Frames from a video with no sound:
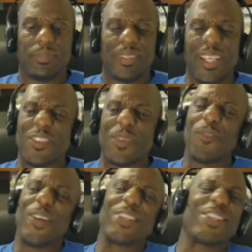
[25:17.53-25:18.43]
He said,
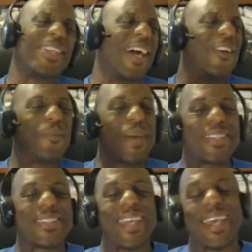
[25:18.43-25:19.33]
but Richard, that don't make
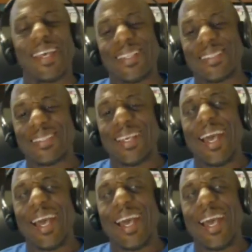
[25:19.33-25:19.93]
sense.